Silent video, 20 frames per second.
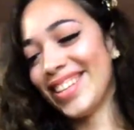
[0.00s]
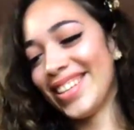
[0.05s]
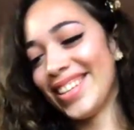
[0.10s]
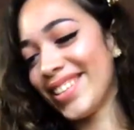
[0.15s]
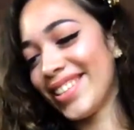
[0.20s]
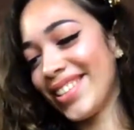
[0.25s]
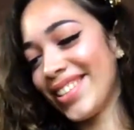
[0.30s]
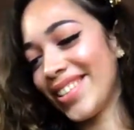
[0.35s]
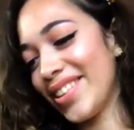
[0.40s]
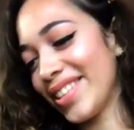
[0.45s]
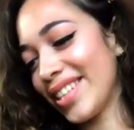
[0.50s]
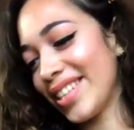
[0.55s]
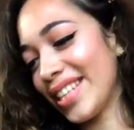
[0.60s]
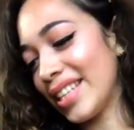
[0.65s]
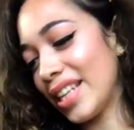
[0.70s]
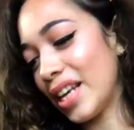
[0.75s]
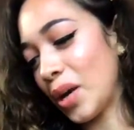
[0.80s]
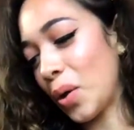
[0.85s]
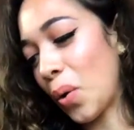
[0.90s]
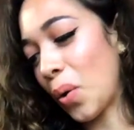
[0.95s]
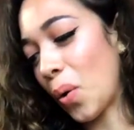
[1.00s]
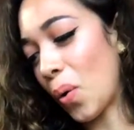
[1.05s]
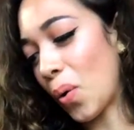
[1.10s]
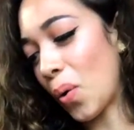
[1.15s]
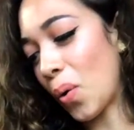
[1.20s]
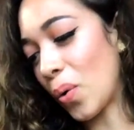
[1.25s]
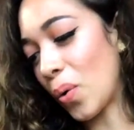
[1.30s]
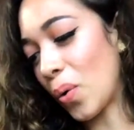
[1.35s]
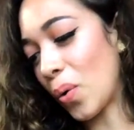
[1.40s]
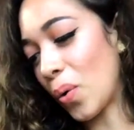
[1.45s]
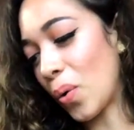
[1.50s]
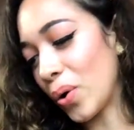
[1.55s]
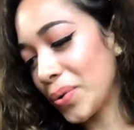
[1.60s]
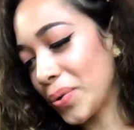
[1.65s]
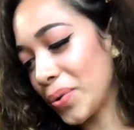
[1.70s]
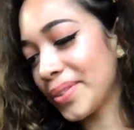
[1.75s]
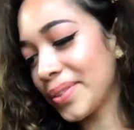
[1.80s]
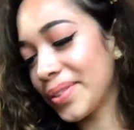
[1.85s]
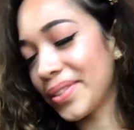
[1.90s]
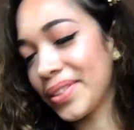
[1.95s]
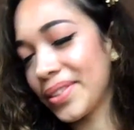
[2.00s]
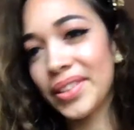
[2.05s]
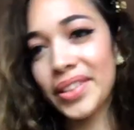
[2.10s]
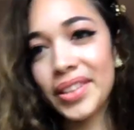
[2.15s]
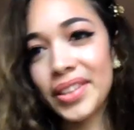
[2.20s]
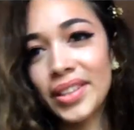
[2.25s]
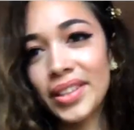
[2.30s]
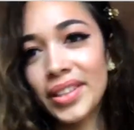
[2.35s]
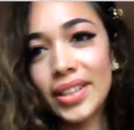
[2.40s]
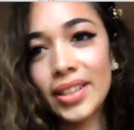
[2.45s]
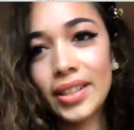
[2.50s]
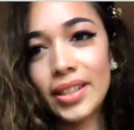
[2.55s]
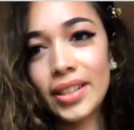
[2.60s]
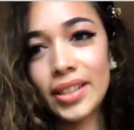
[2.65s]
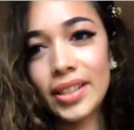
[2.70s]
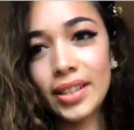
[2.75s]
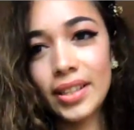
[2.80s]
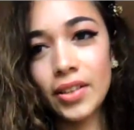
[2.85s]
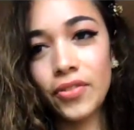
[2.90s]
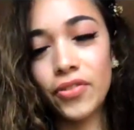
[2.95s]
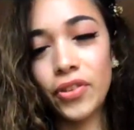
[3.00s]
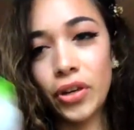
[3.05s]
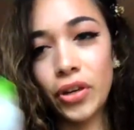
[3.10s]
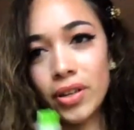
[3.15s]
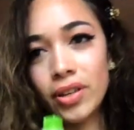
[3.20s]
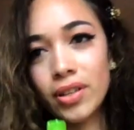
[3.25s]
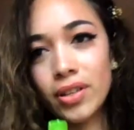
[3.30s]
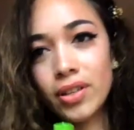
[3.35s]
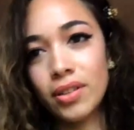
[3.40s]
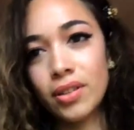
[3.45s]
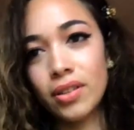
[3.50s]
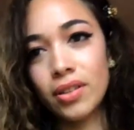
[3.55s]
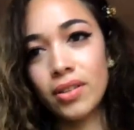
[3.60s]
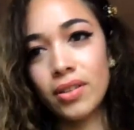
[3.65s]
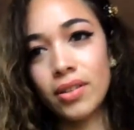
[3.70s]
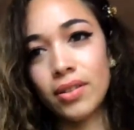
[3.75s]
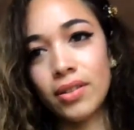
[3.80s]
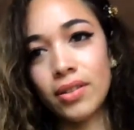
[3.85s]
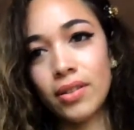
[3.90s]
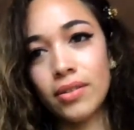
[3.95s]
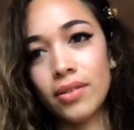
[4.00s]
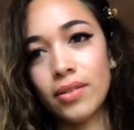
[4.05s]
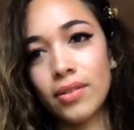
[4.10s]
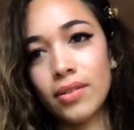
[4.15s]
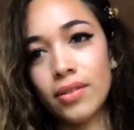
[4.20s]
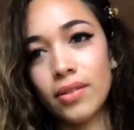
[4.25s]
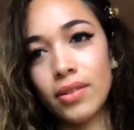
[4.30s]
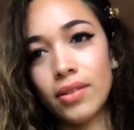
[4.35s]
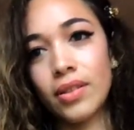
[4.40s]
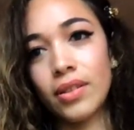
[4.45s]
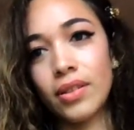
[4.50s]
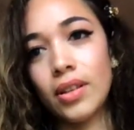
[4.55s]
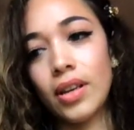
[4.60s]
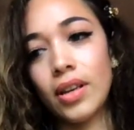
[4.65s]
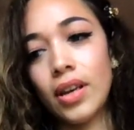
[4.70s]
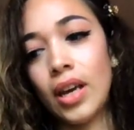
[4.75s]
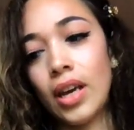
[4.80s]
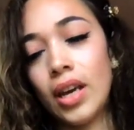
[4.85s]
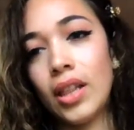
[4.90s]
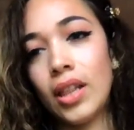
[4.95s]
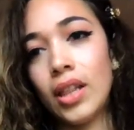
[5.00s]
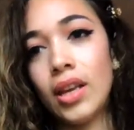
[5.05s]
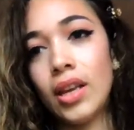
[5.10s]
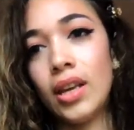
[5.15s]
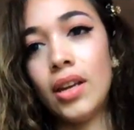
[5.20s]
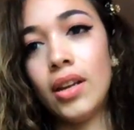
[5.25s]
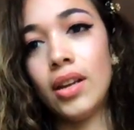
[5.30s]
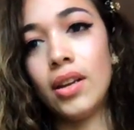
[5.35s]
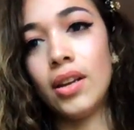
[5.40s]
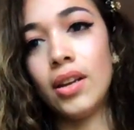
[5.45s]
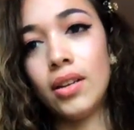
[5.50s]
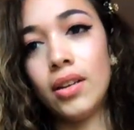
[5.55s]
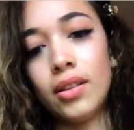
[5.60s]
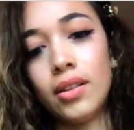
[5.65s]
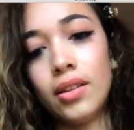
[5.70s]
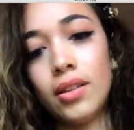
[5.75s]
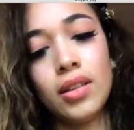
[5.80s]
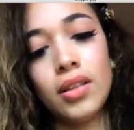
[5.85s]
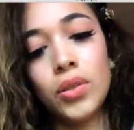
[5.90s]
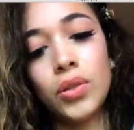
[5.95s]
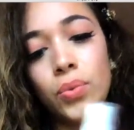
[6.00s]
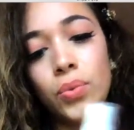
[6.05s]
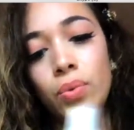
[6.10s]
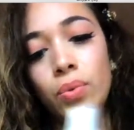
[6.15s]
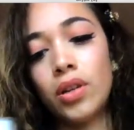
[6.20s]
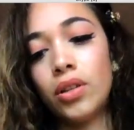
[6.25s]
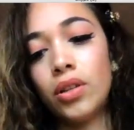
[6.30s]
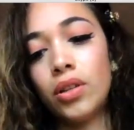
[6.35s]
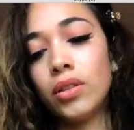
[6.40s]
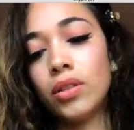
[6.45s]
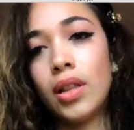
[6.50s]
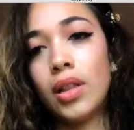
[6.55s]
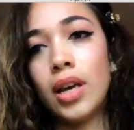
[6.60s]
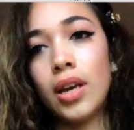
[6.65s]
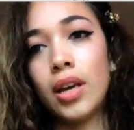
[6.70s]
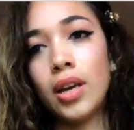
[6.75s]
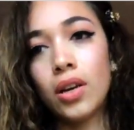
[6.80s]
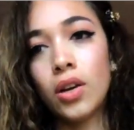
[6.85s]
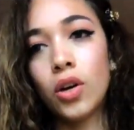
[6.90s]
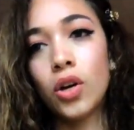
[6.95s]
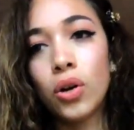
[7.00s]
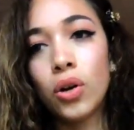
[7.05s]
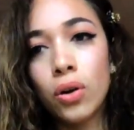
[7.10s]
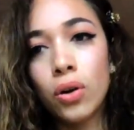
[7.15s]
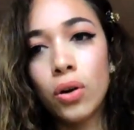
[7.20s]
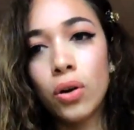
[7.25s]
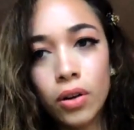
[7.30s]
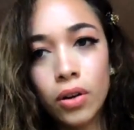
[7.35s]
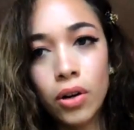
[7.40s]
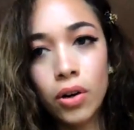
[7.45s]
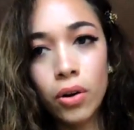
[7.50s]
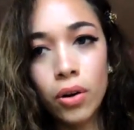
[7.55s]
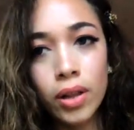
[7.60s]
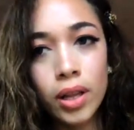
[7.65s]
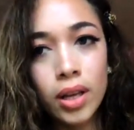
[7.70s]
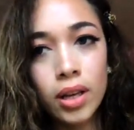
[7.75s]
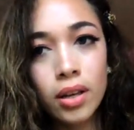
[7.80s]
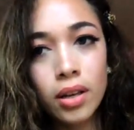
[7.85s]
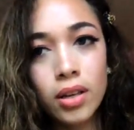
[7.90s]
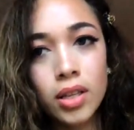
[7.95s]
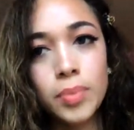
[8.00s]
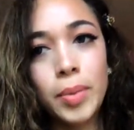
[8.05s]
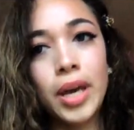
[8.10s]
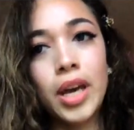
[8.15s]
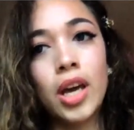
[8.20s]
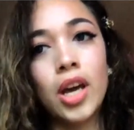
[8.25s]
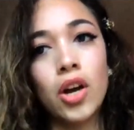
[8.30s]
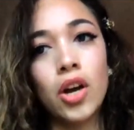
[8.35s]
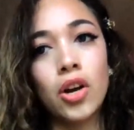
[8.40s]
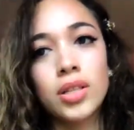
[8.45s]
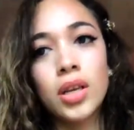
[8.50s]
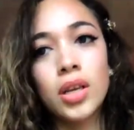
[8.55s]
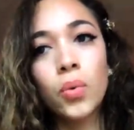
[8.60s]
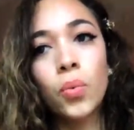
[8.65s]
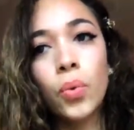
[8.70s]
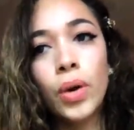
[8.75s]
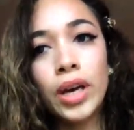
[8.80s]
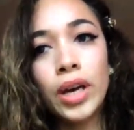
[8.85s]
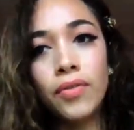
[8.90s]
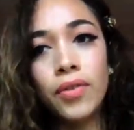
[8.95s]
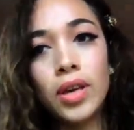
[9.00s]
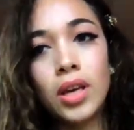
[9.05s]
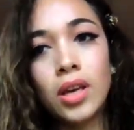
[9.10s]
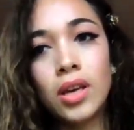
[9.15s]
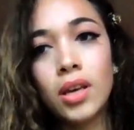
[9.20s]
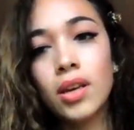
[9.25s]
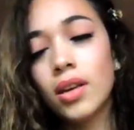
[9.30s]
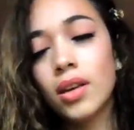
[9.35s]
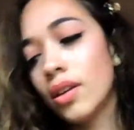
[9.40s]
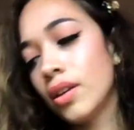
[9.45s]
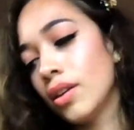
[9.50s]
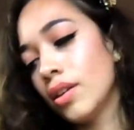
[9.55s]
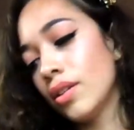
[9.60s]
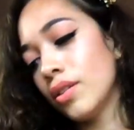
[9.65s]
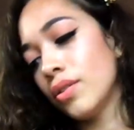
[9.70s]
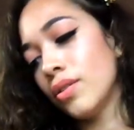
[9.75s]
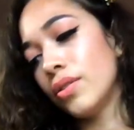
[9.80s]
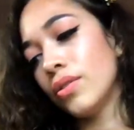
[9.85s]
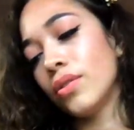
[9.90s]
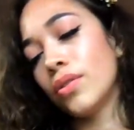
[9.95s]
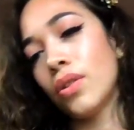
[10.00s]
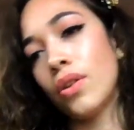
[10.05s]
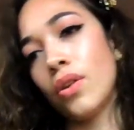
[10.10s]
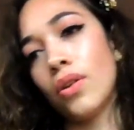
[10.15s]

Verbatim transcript: so you says like oil 1st mm-hmm. and then this one to like curl curl it because my mm-hmm. hair is like wavy. Okay. So